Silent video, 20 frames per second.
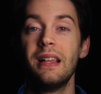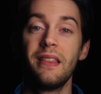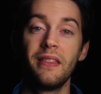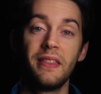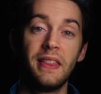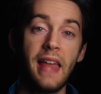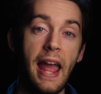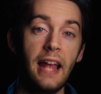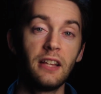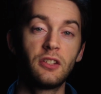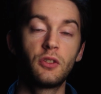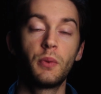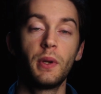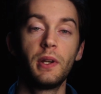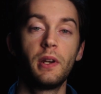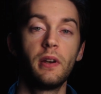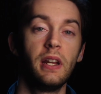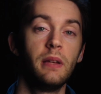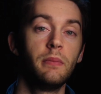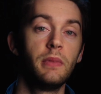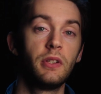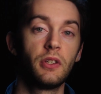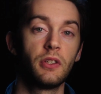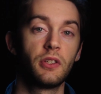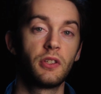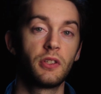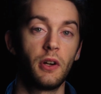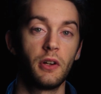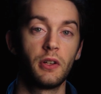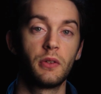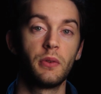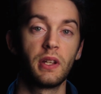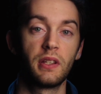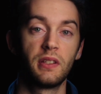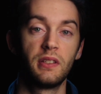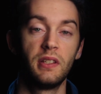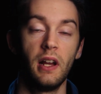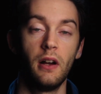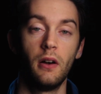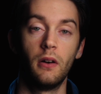That's where your images start to
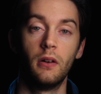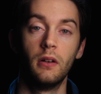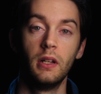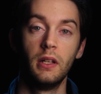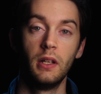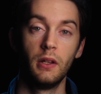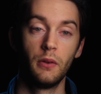excel.